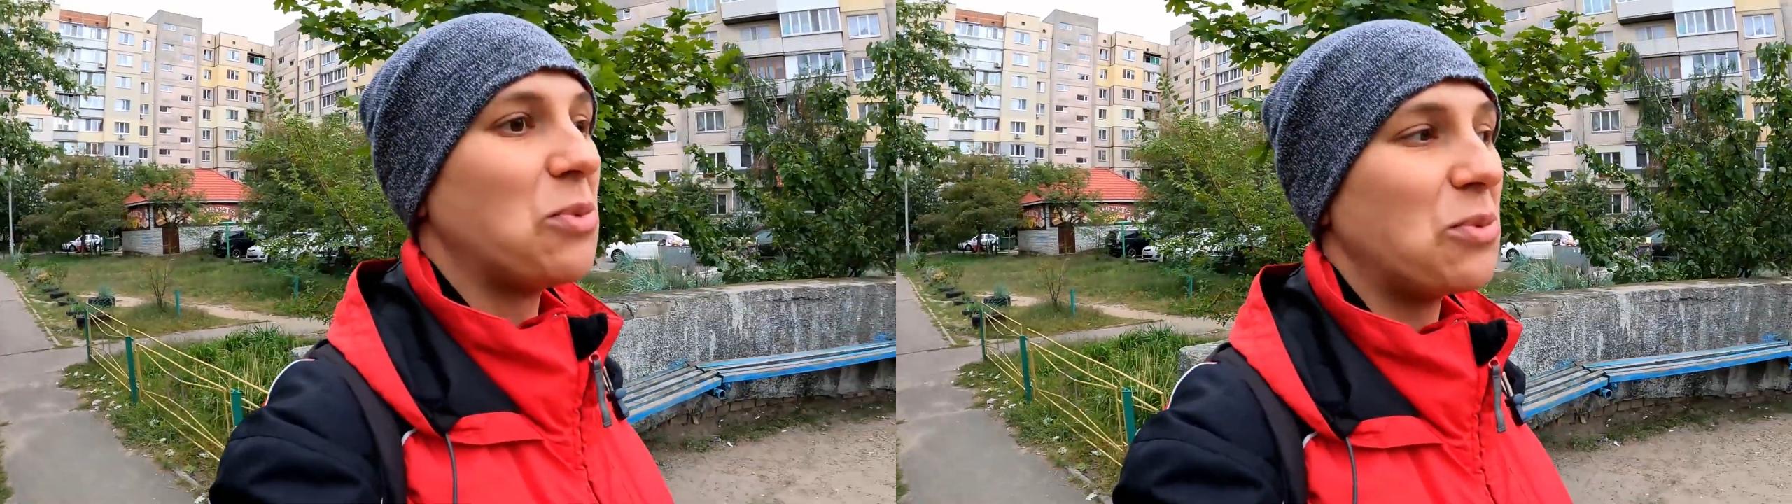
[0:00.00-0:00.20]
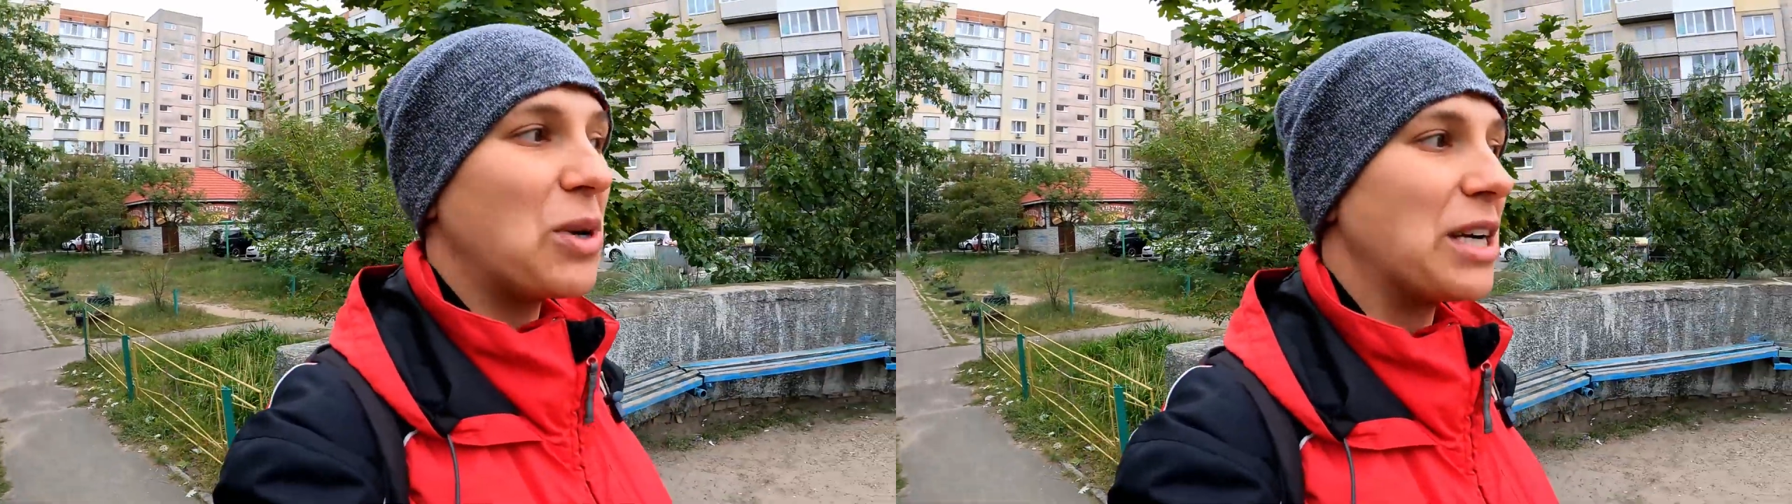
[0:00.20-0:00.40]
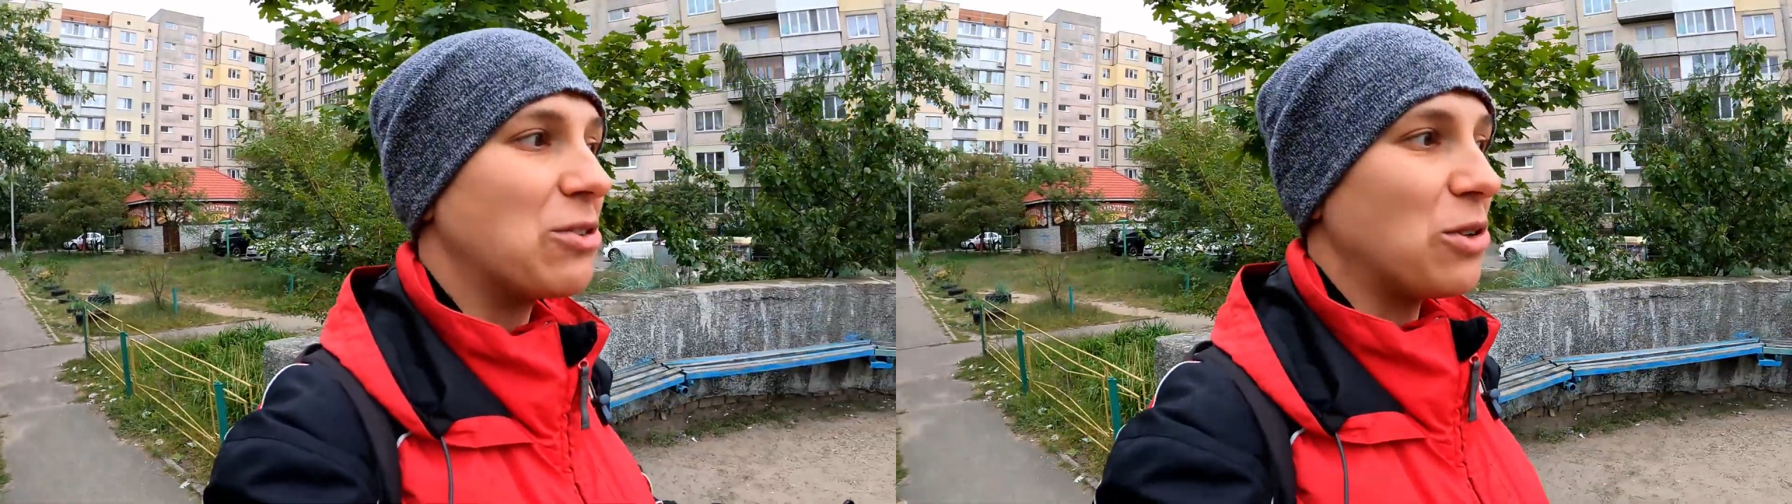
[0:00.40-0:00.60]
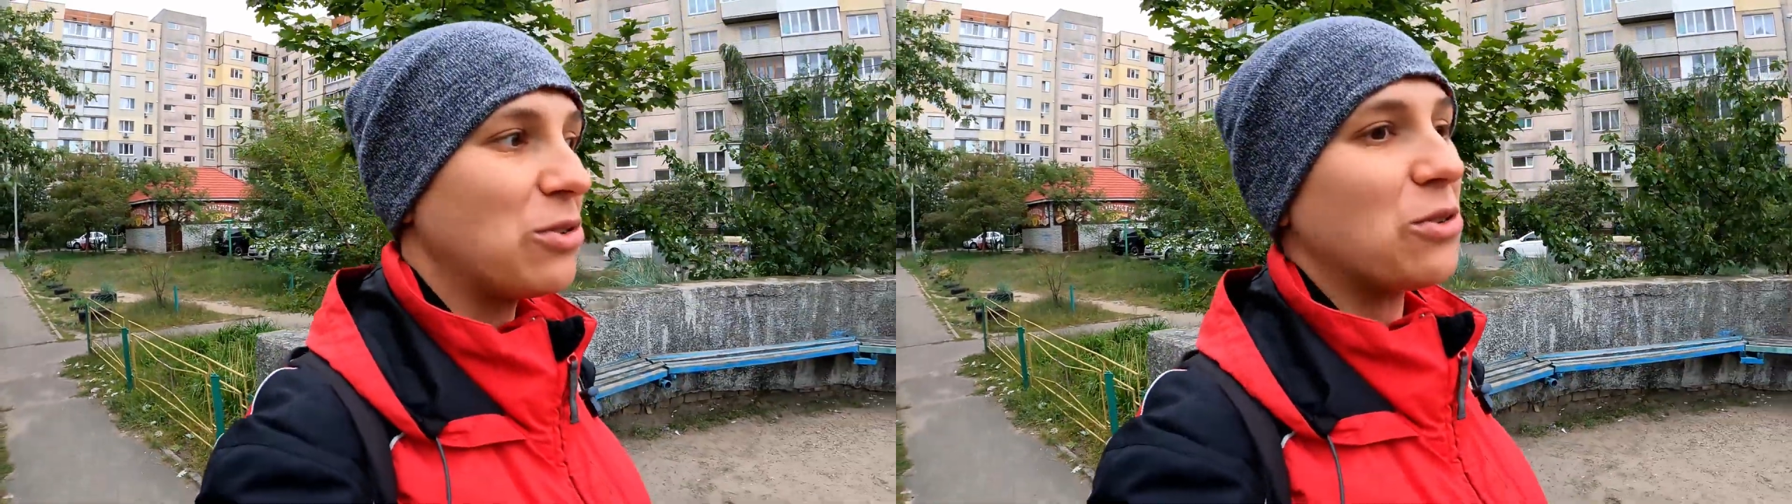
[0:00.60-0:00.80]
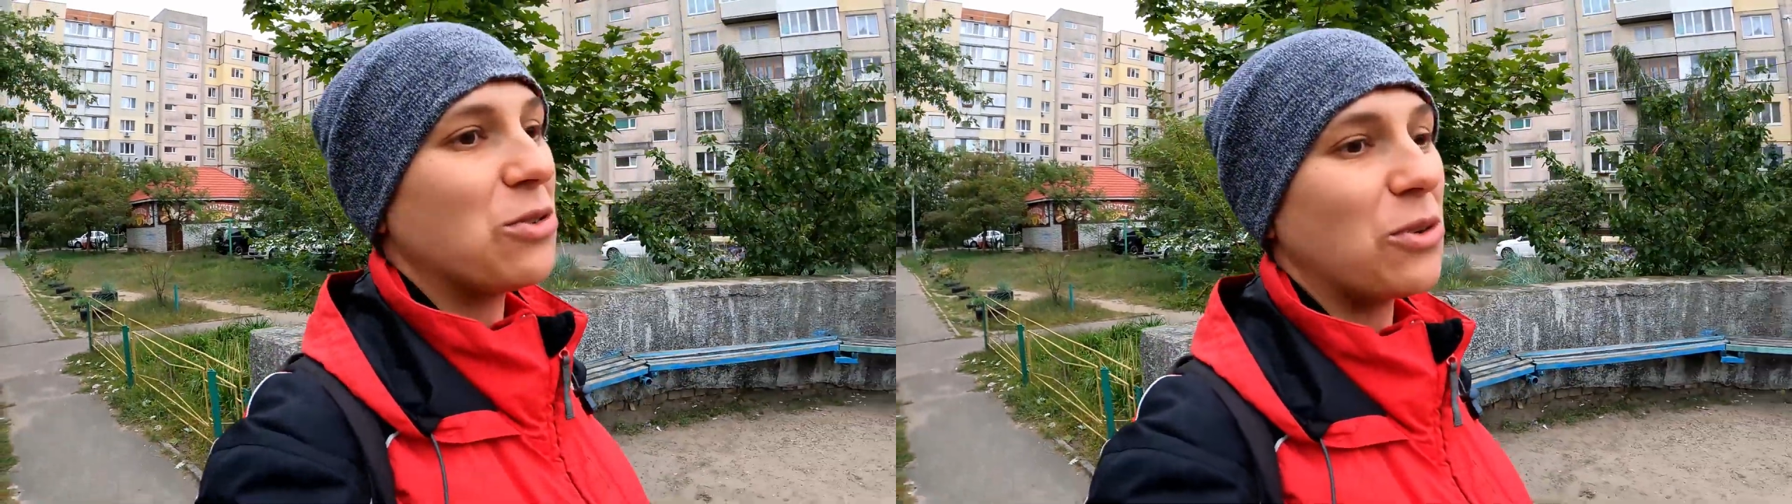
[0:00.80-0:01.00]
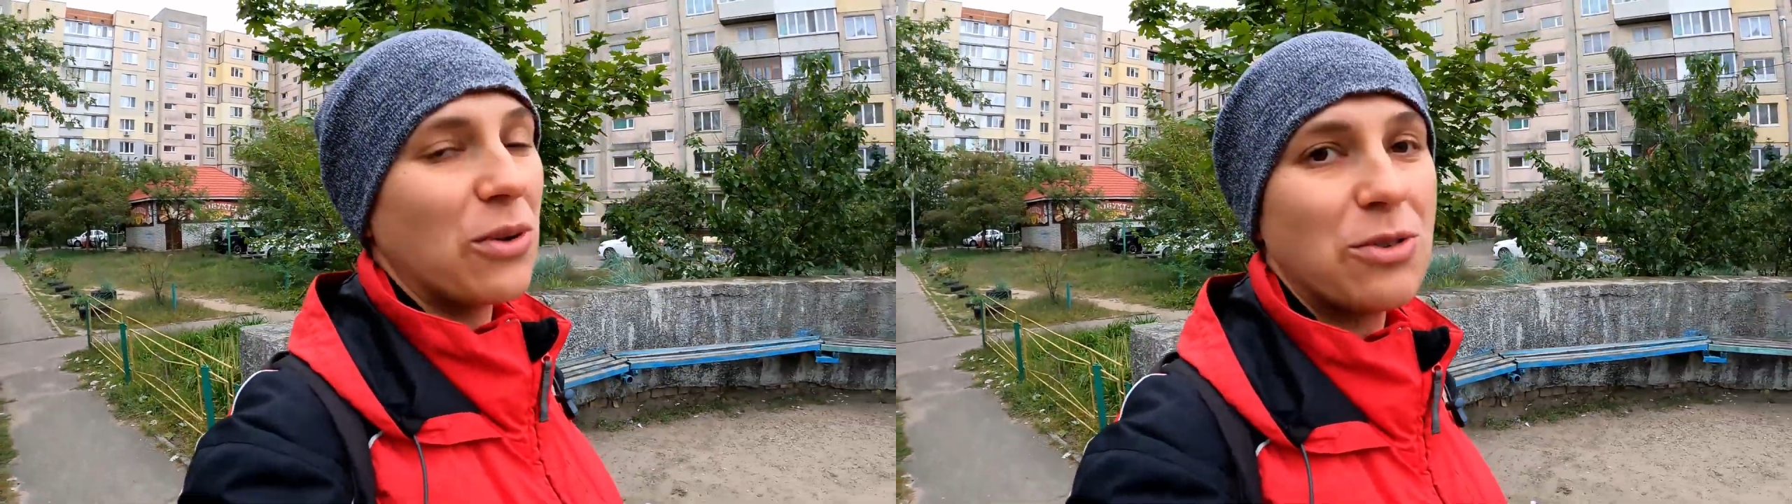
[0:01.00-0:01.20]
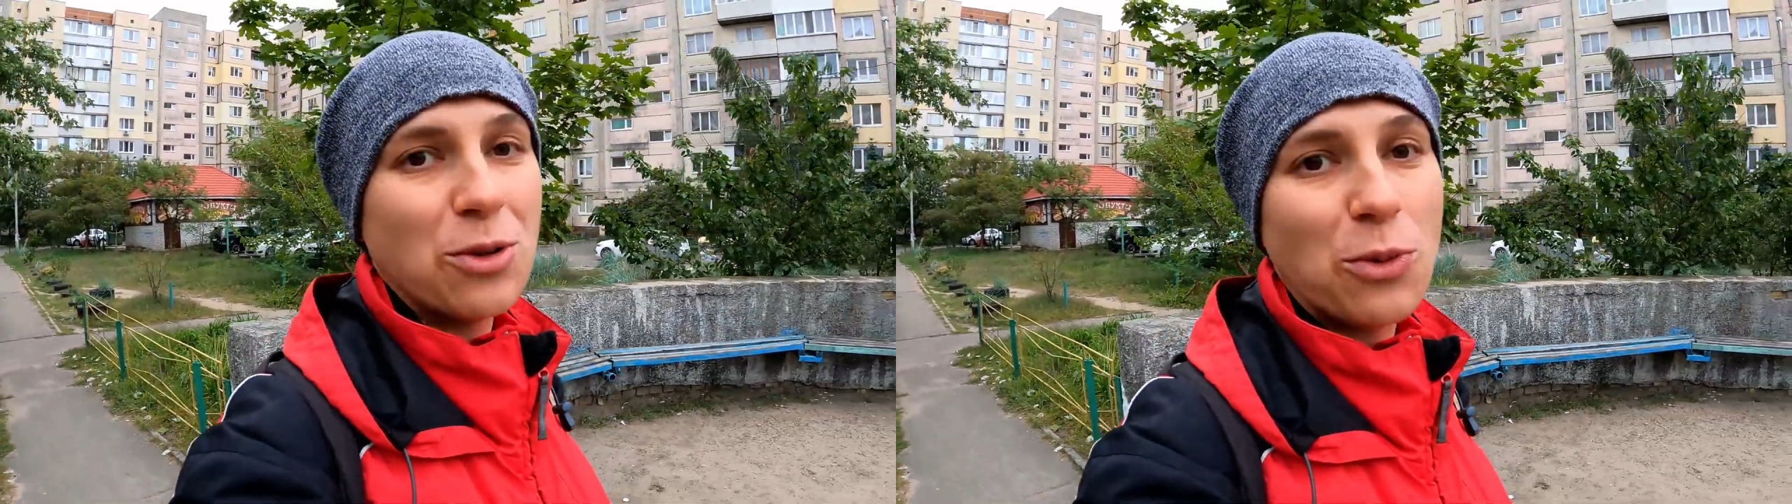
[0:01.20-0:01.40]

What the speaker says: we are told to